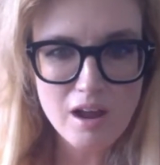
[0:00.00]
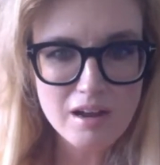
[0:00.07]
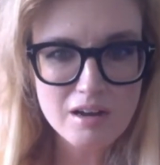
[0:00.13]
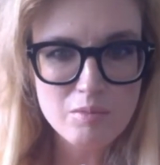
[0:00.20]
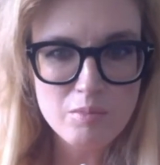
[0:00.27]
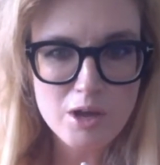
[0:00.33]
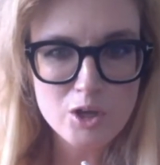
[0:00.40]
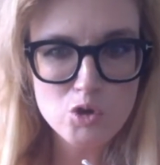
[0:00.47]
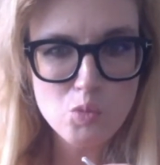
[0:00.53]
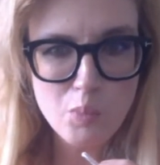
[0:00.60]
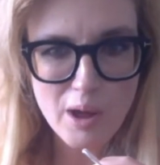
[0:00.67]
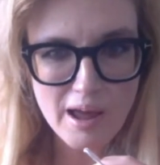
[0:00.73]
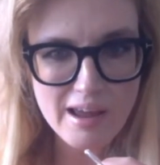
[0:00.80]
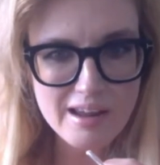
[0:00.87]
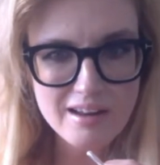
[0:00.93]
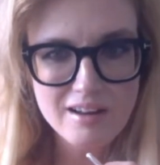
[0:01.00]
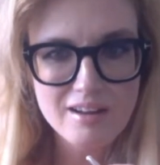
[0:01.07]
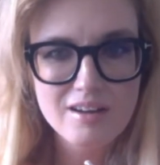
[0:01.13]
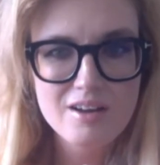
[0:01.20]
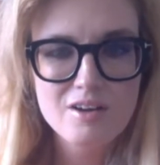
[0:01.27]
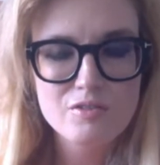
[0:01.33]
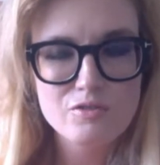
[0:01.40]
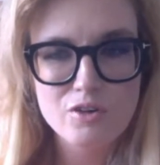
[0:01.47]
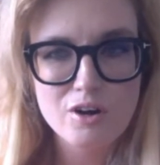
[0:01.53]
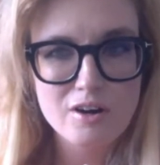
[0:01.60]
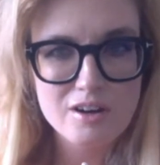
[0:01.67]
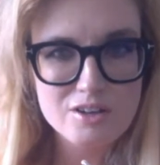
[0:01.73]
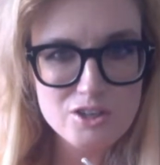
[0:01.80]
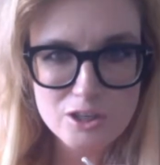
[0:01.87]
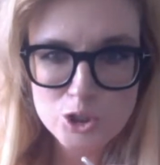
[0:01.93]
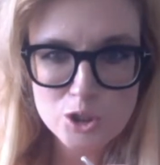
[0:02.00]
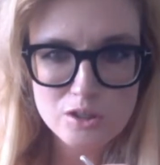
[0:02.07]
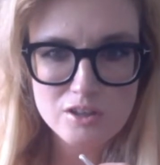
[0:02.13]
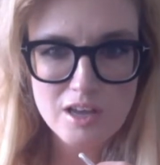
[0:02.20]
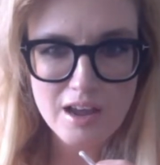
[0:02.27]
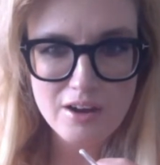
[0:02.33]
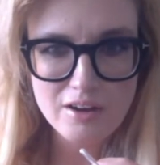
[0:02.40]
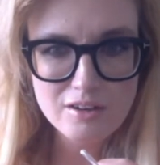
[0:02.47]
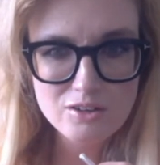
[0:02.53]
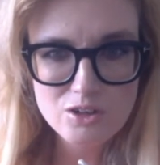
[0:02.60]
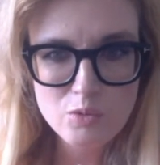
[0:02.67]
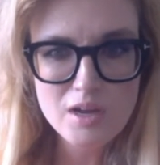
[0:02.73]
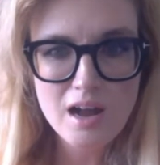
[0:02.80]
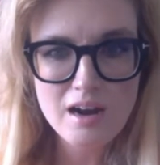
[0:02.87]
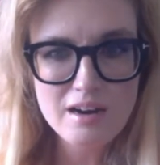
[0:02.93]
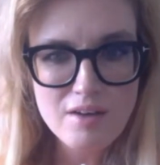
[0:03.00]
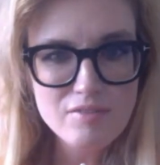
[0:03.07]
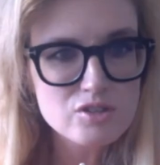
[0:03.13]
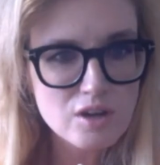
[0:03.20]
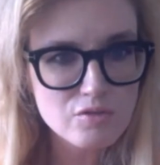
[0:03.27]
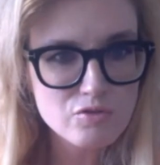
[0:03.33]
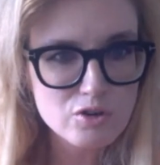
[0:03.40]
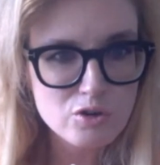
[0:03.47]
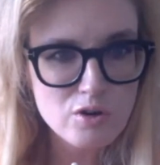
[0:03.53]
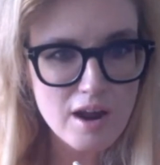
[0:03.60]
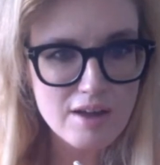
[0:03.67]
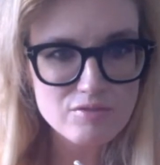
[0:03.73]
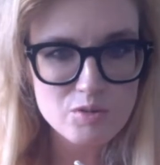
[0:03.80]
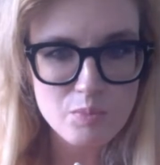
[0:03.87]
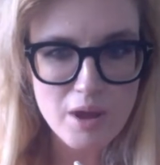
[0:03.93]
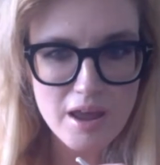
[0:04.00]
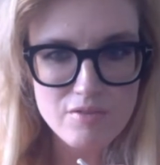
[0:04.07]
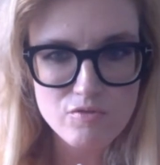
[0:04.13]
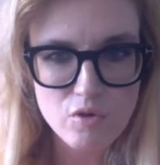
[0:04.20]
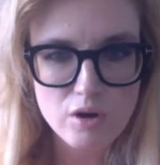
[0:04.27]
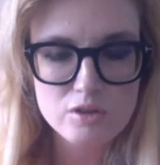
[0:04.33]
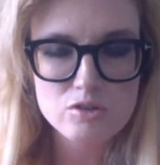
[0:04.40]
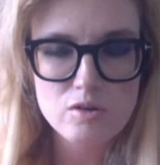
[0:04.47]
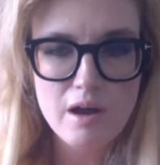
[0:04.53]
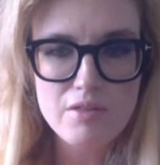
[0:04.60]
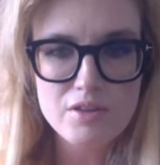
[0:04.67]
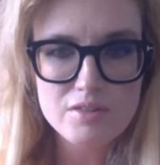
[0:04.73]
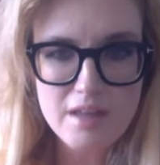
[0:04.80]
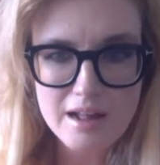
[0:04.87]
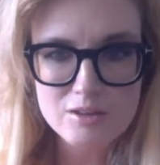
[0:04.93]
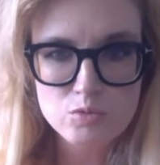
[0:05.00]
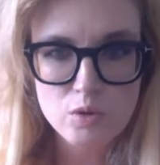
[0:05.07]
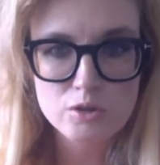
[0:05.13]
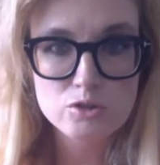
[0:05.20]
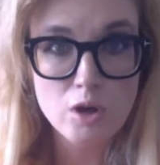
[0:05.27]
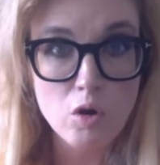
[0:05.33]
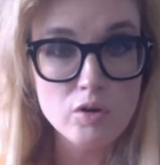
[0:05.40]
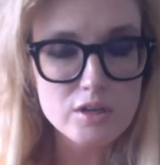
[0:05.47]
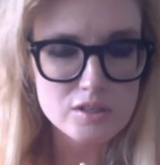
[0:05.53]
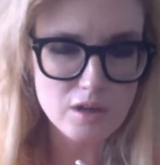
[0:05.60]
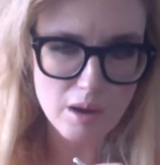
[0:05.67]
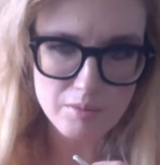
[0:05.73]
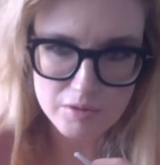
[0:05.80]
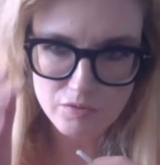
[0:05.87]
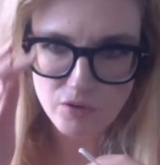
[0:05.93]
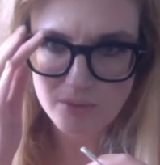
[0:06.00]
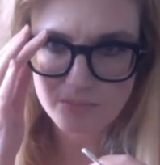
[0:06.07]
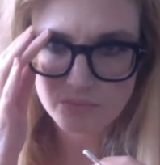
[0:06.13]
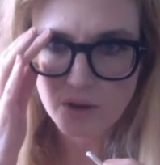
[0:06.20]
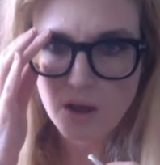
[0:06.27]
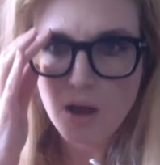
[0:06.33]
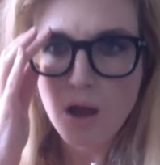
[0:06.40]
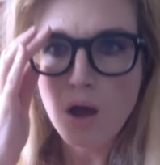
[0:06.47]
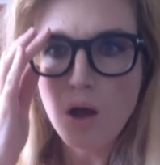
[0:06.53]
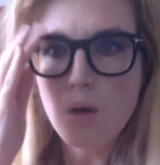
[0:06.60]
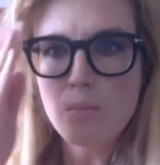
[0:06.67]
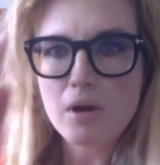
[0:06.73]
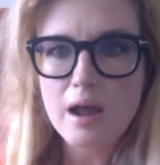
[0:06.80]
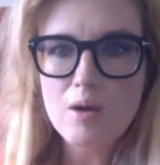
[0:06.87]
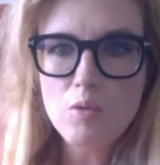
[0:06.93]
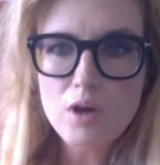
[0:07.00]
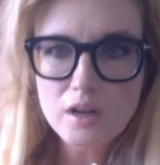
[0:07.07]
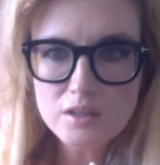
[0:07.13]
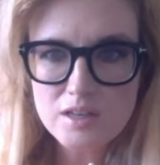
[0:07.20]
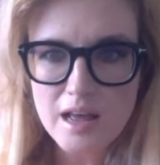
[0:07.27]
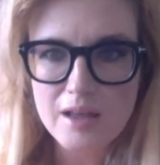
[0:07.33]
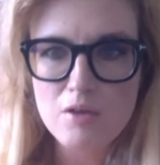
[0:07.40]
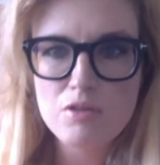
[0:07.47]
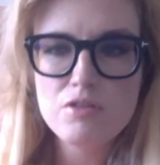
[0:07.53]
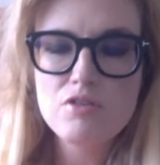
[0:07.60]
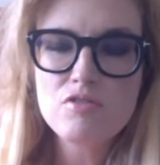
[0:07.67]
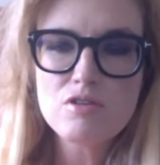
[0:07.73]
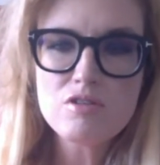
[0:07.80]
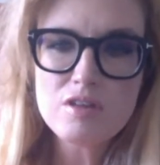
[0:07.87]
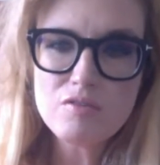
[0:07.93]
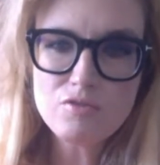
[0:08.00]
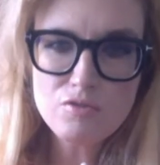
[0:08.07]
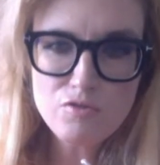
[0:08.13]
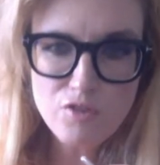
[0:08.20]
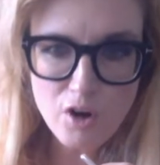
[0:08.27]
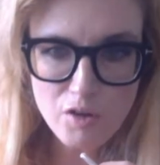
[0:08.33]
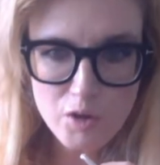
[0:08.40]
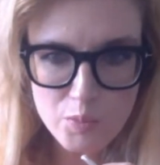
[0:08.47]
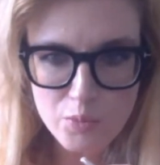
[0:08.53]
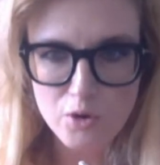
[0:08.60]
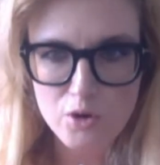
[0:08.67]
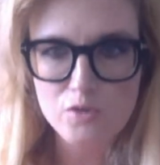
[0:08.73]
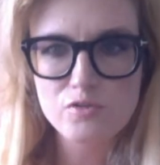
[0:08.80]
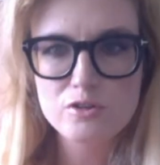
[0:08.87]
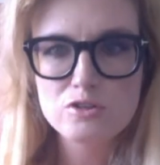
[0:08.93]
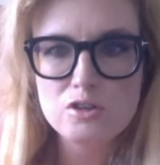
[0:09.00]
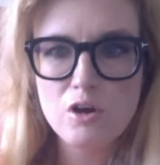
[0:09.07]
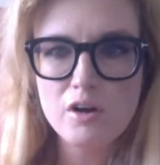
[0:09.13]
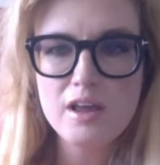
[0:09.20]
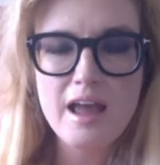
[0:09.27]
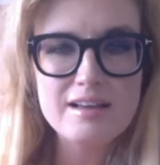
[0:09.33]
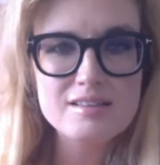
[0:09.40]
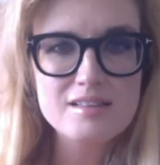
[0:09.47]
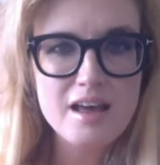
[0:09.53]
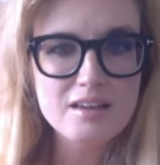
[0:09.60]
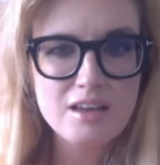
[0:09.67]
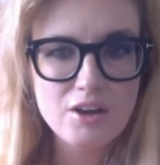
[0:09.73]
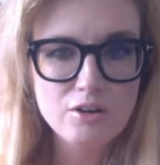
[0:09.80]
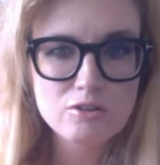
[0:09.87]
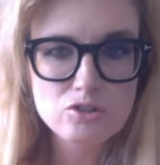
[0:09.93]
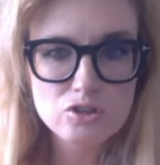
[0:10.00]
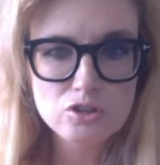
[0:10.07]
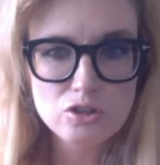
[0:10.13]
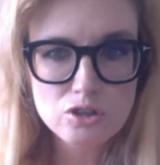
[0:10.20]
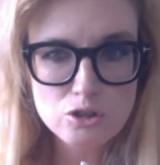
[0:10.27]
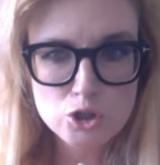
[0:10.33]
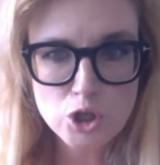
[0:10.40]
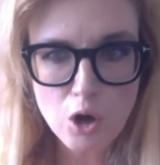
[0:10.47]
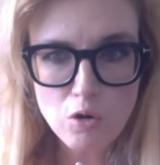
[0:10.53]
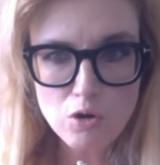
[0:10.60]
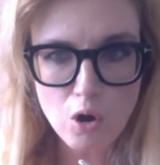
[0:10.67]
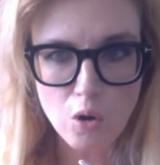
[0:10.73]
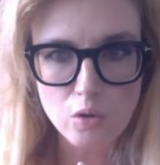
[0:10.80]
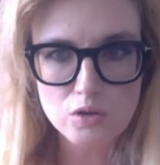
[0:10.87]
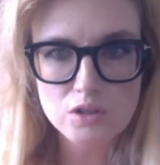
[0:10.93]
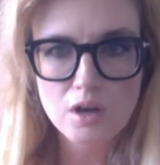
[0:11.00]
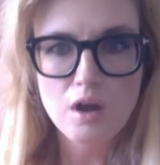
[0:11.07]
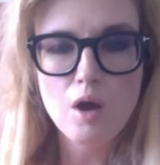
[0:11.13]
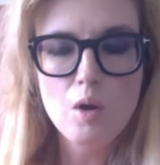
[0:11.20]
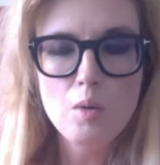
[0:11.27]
We're not going to make you pay for an additional character. We got enough stuff for you to have to pay for. So I think that's where Sony's coming from. But I will tell you that this is even further proof that Sony has that character in a chokehold.